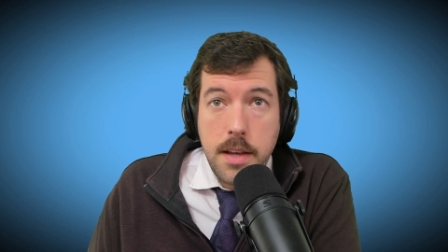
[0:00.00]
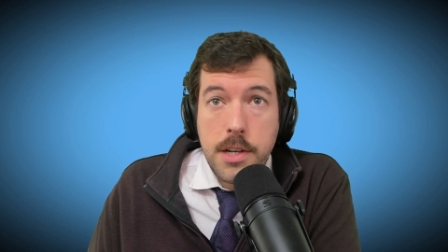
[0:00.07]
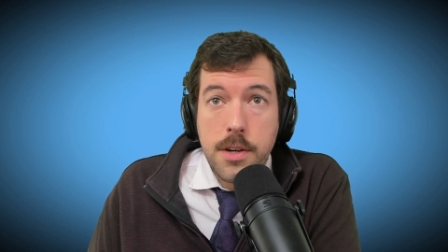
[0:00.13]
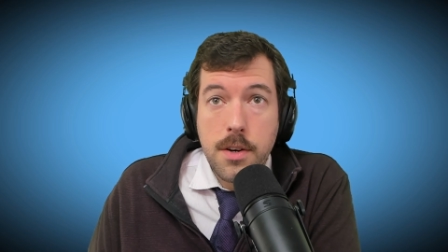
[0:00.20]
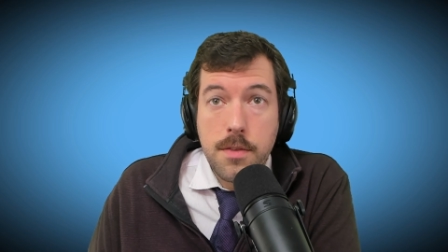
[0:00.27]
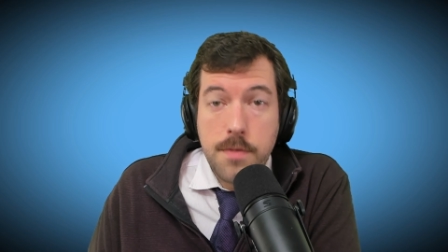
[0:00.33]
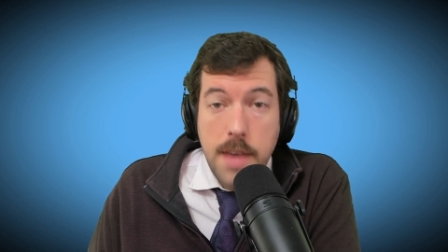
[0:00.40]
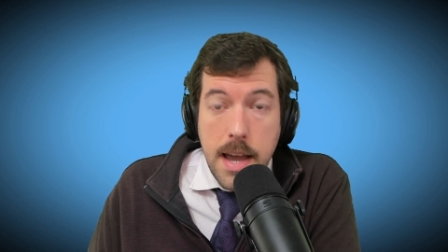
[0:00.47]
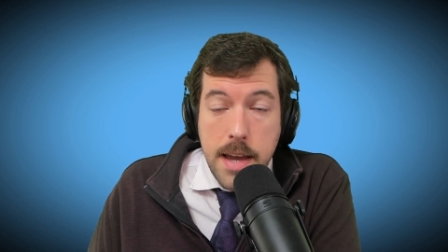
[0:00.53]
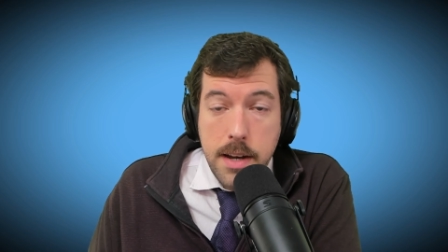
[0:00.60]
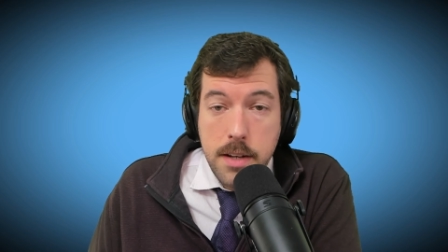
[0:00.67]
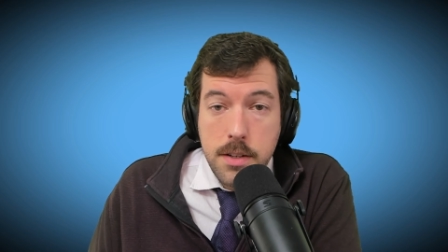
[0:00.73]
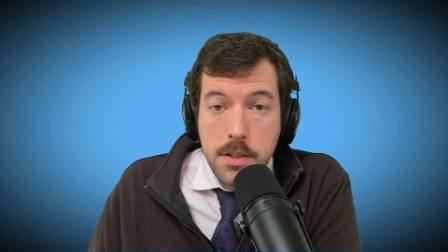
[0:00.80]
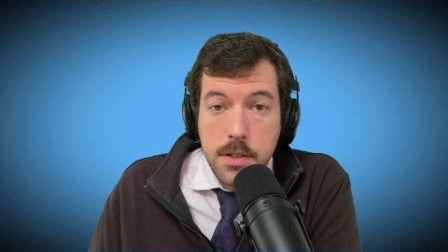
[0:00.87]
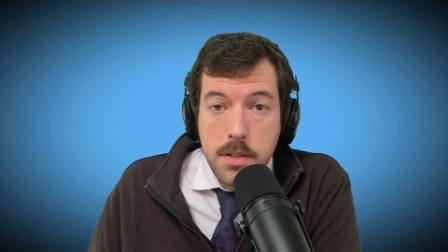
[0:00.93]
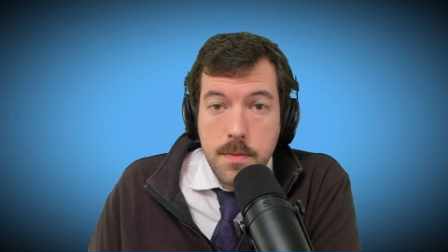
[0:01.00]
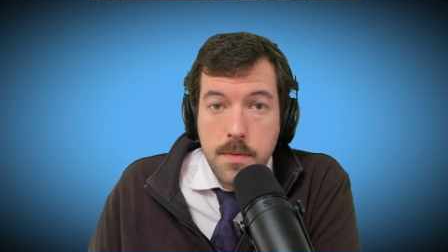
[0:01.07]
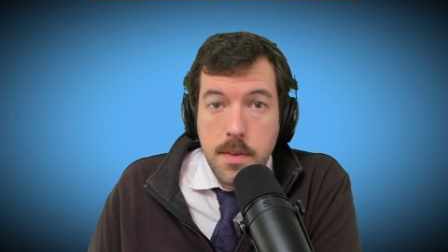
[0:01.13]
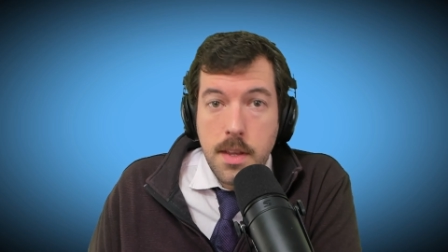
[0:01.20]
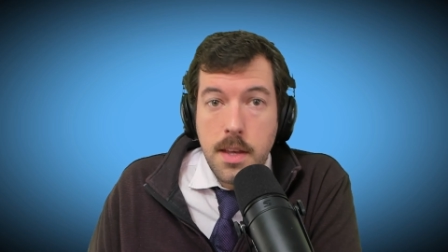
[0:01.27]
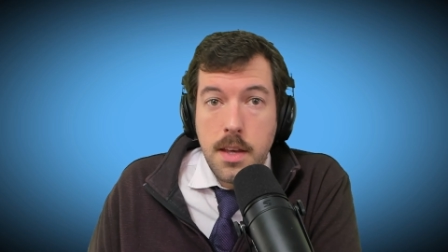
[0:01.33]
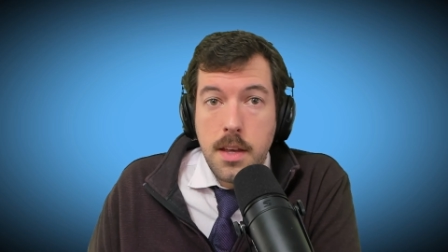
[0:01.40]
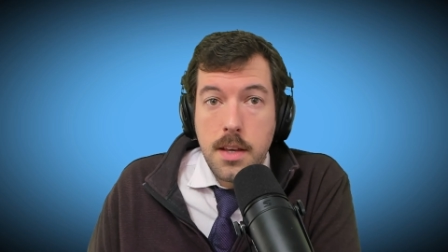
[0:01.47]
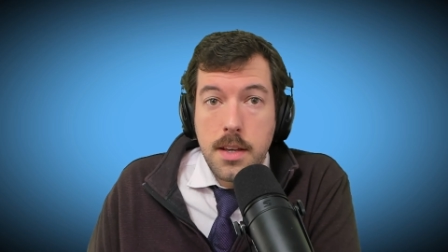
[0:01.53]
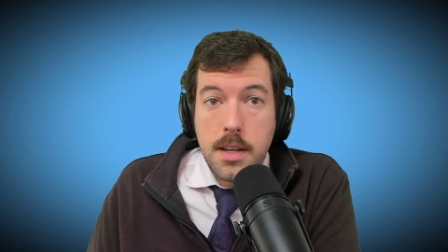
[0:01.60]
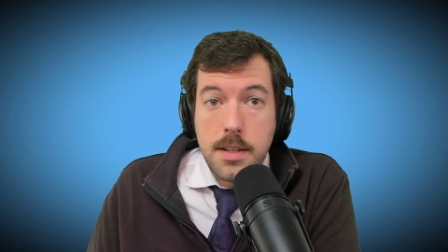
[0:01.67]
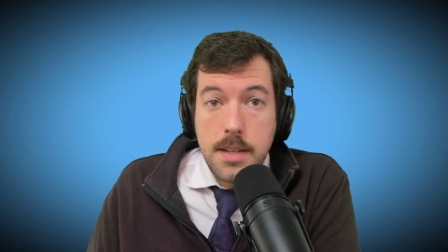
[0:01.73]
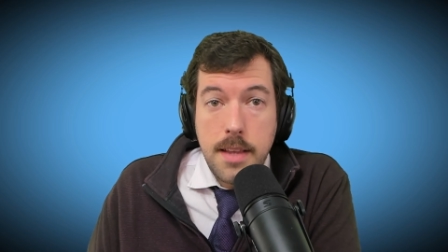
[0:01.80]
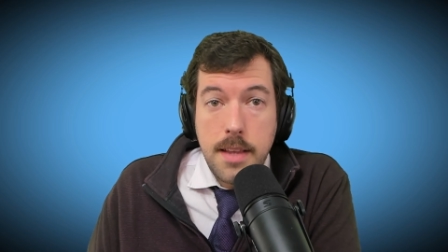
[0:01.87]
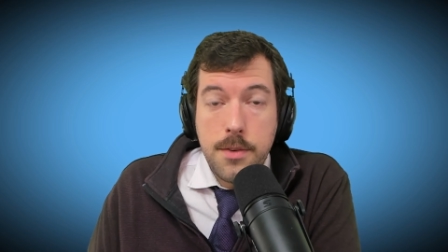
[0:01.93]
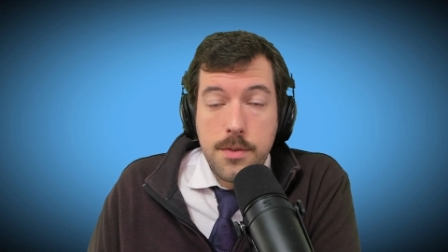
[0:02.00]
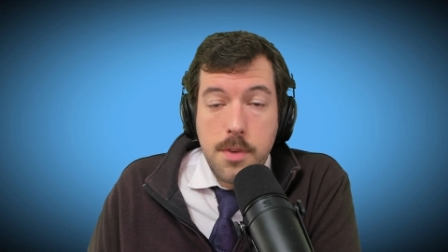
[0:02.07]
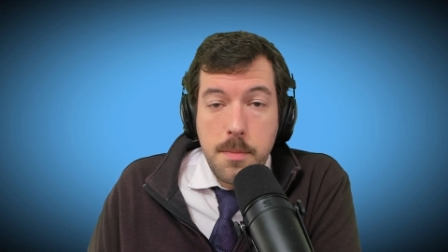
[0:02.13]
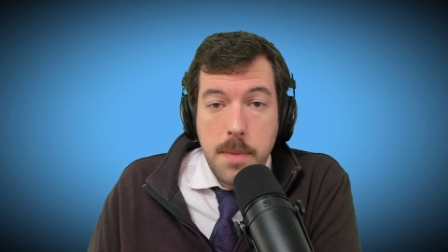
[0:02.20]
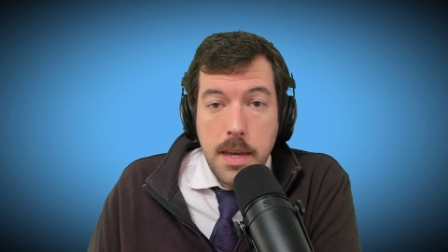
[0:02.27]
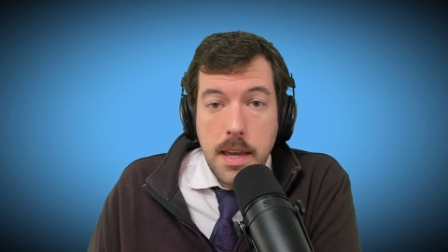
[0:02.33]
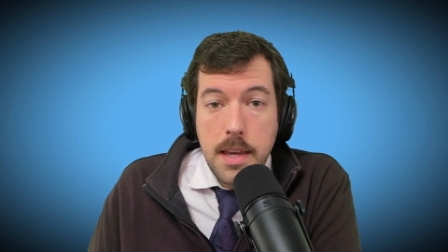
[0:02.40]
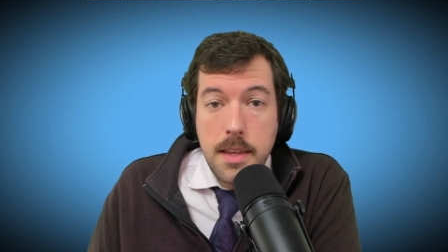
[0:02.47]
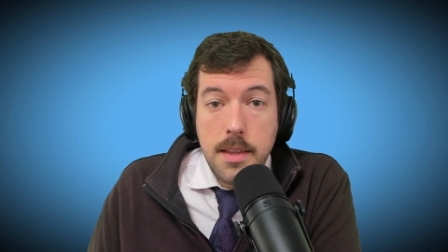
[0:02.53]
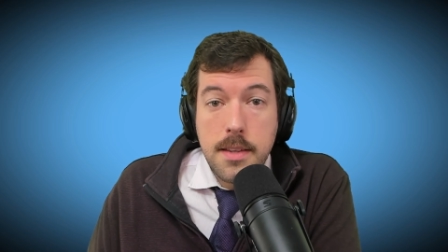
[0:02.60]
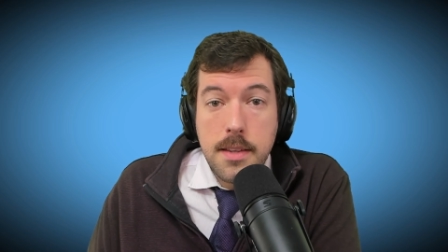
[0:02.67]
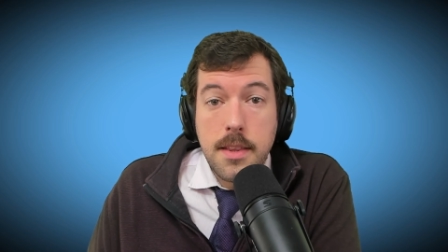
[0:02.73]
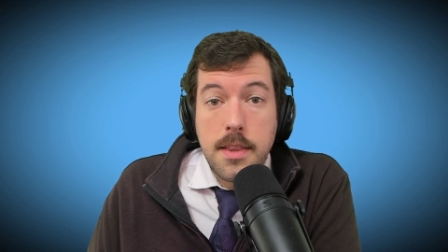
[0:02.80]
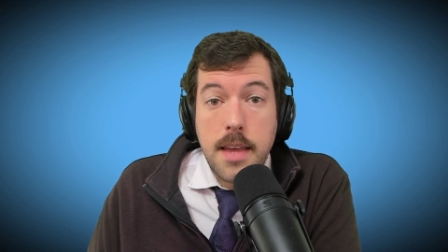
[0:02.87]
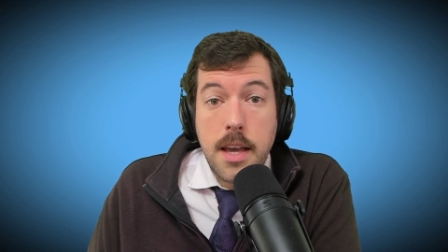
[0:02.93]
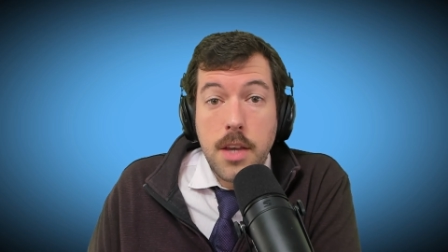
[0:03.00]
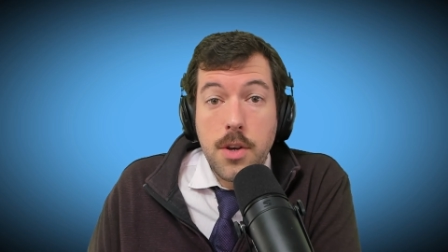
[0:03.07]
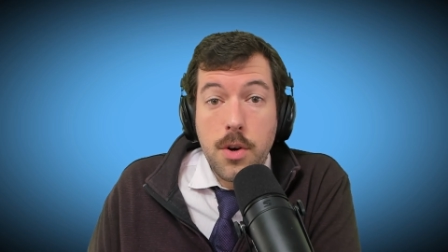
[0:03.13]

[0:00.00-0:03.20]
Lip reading: Your advantage continues to be that you're